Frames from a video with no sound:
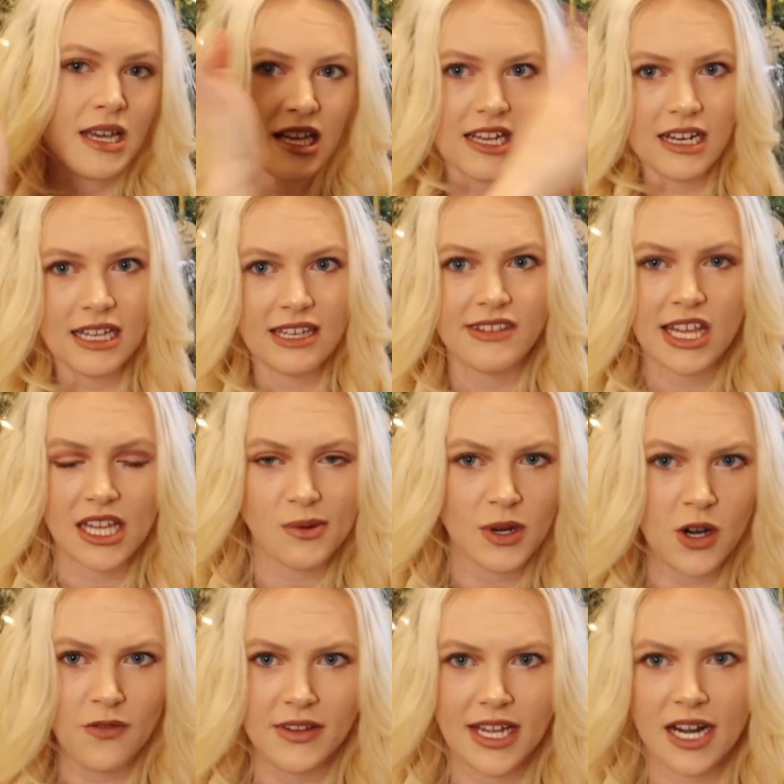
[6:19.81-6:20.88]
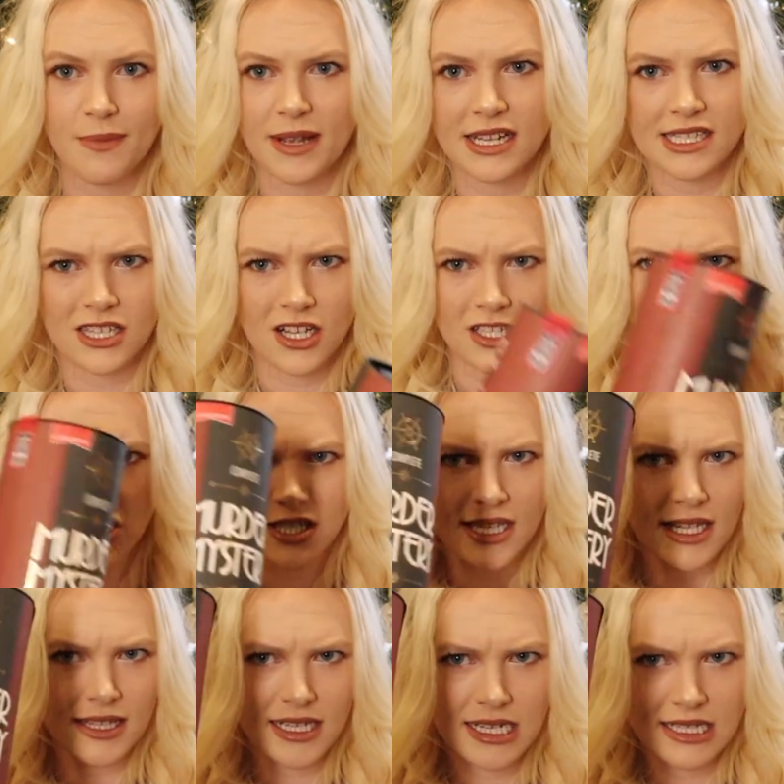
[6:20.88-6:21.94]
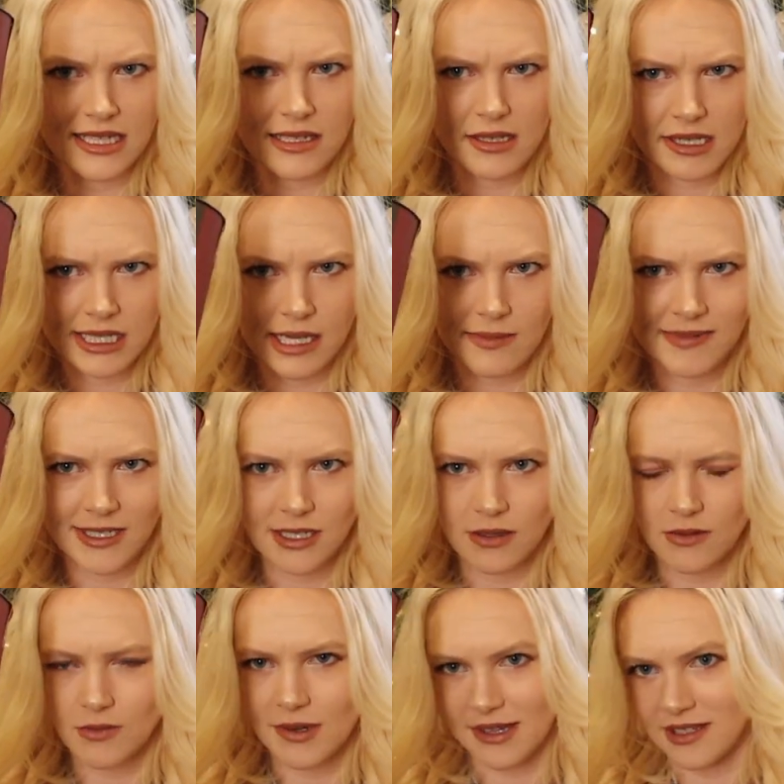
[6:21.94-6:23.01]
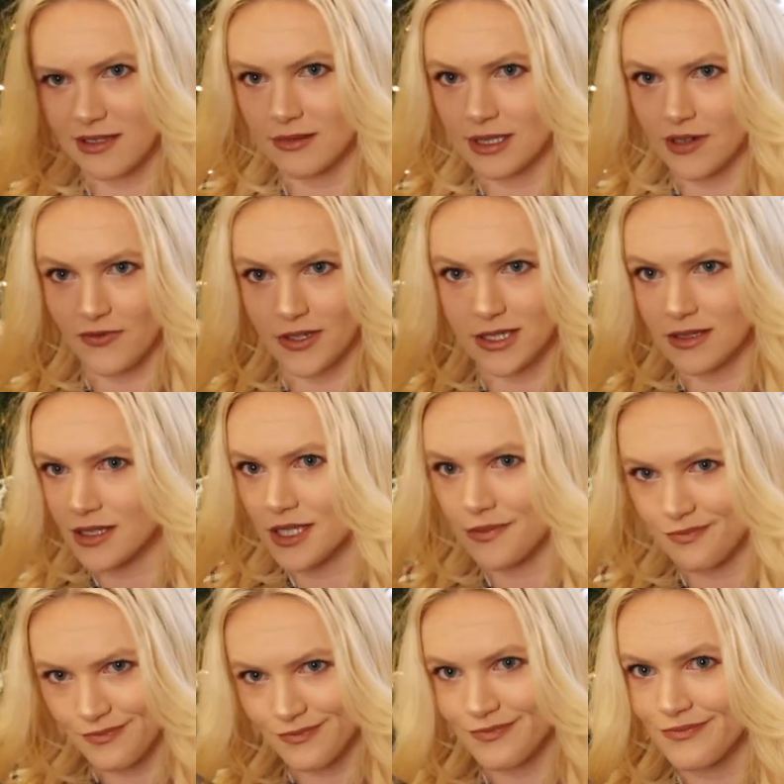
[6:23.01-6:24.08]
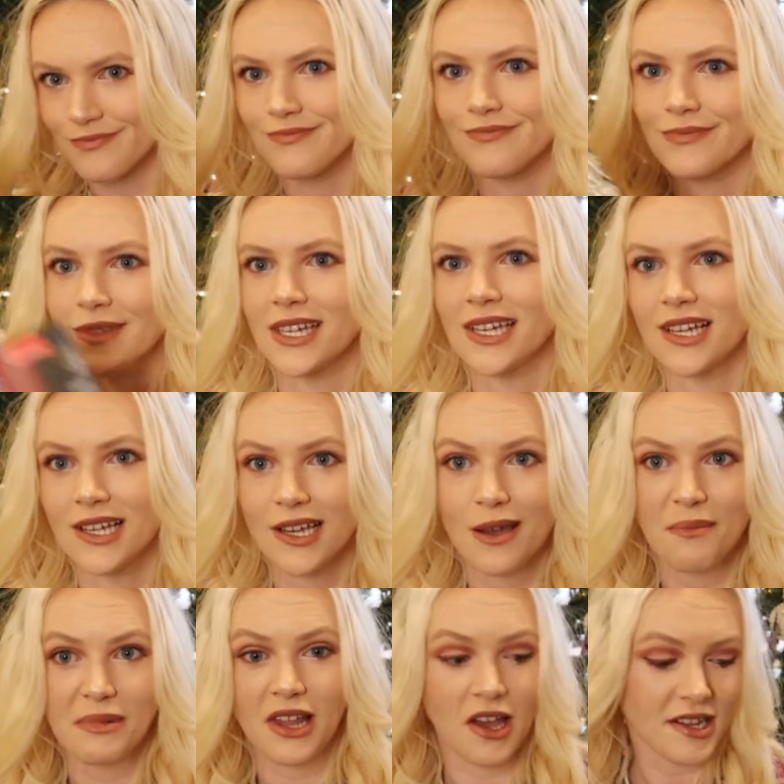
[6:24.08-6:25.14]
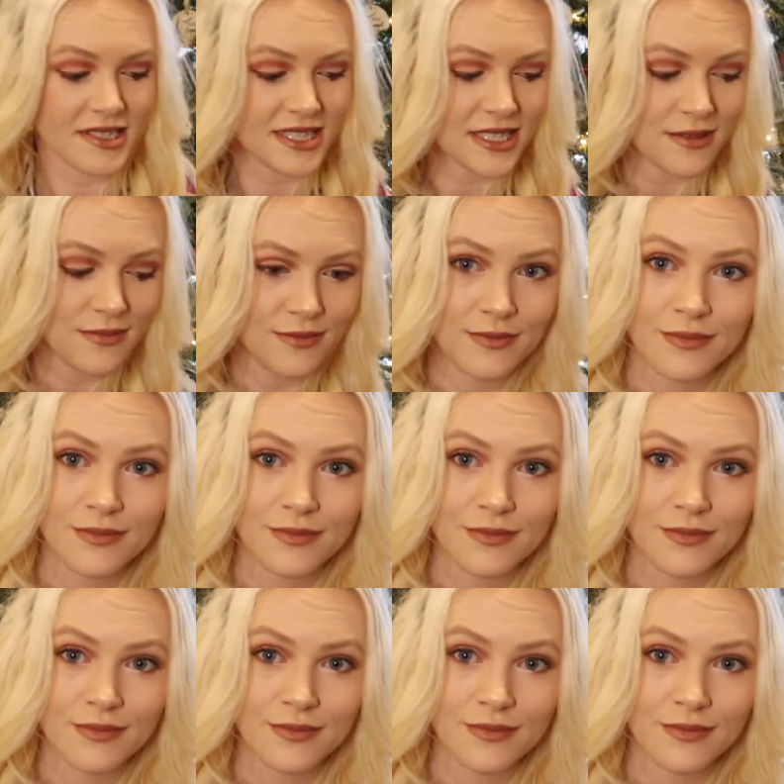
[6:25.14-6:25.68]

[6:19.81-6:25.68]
Gonna leave the other one over there because it looks just like this, except with different plots.